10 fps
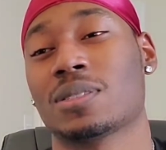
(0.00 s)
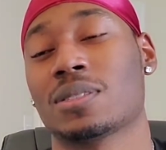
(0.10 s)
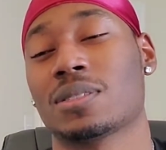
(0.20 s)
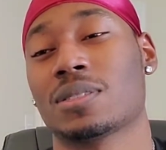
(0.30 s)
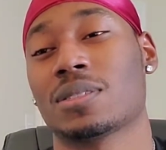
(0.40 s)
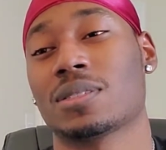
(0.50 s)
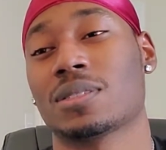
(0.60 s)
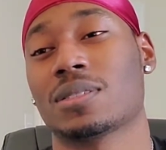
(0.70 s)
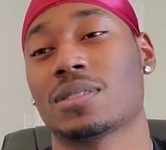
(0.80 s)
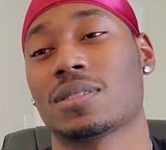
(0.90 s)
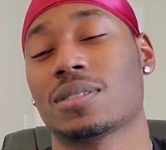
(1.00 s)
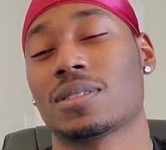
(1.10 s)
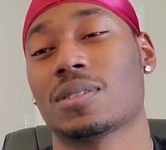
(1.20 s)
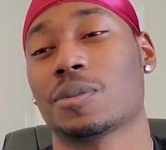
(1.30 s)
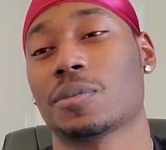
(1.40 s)

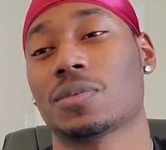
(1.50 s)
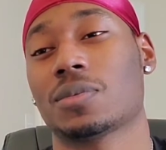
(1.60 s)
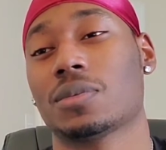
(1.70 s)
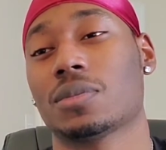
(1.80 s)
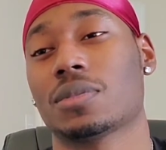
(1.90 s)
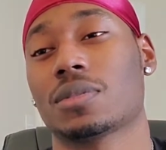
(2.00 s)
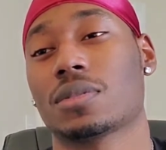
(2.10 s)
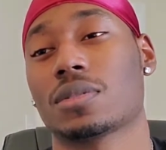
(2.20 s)
No words are spoken by the person on screen.